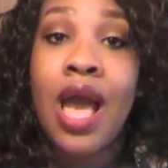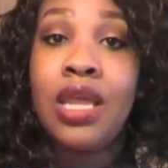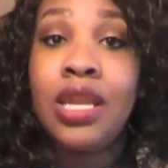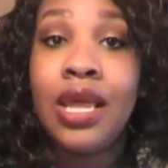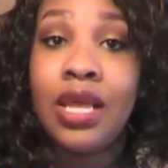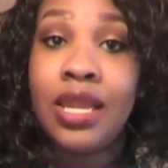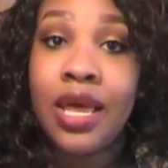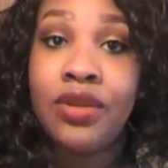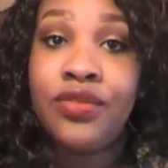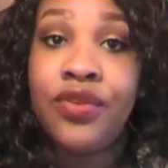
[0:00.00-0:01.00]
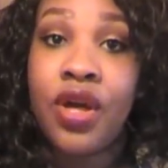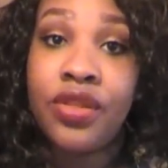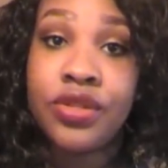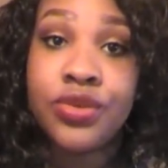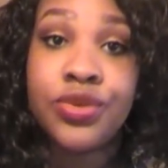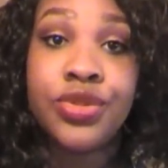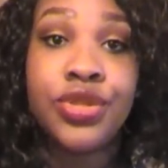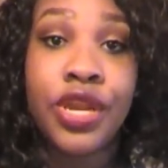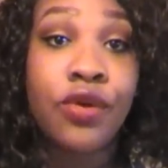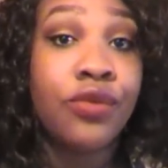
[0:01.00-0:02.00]
unlike a lot of other
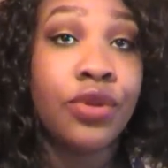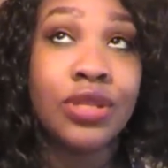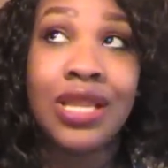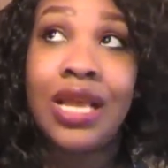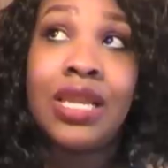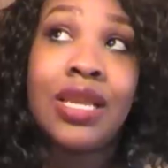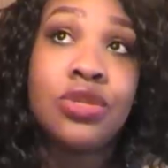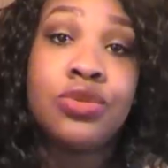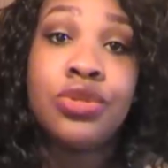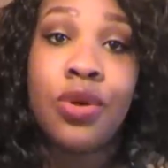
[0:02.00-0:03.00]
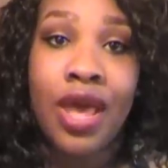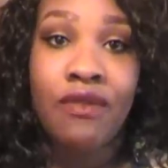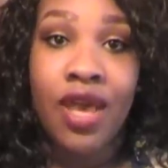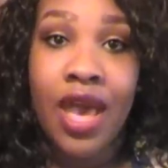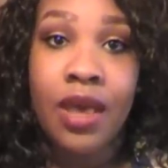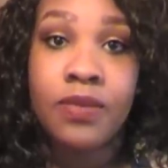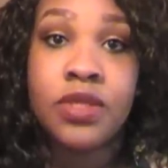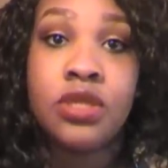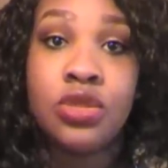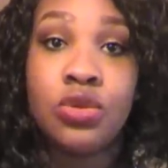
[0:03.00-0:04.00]
schools, they don't, like, a lot of schools don't have
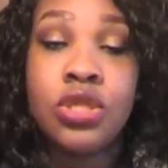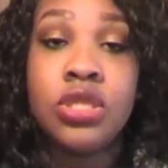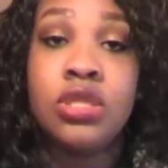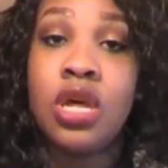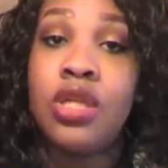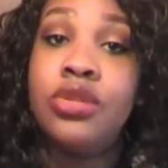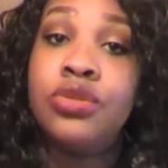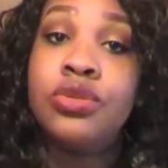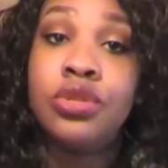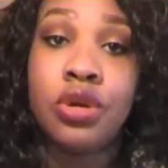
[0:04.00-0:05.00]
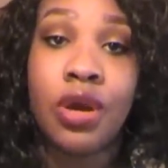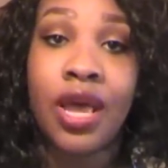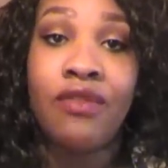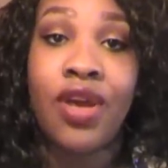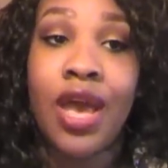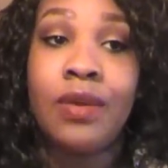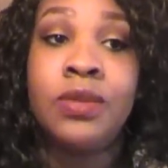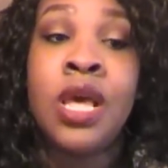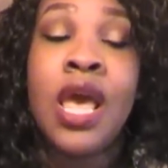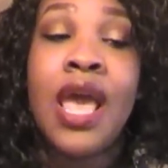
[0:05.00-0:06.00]
apps. So since the other schools don't have
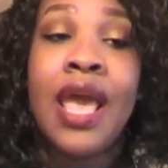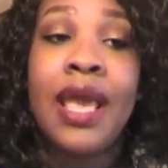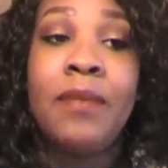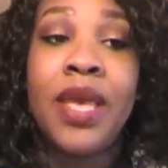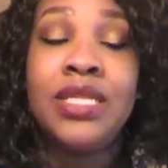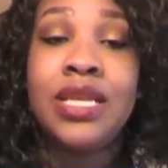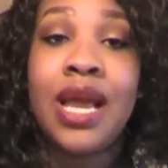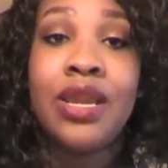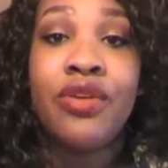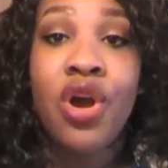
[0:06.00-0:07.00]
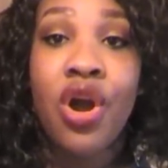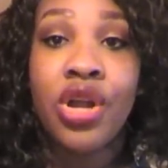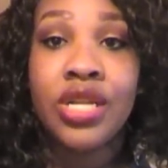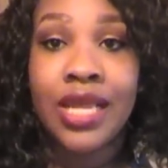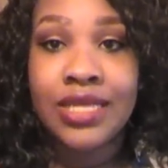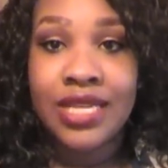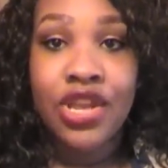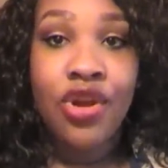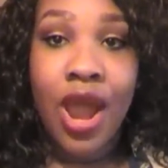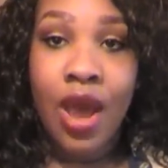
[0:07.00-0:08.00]
apps, it makes it kind of hard. Like,
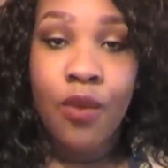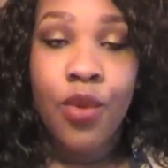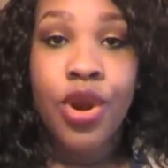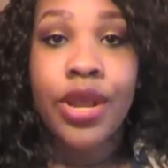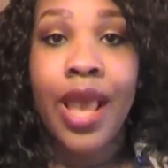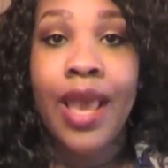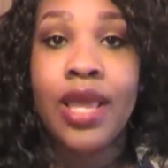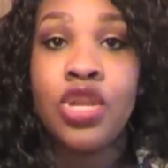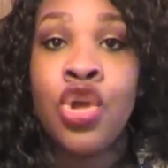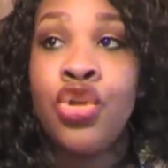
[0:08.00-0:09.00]
say you're at work and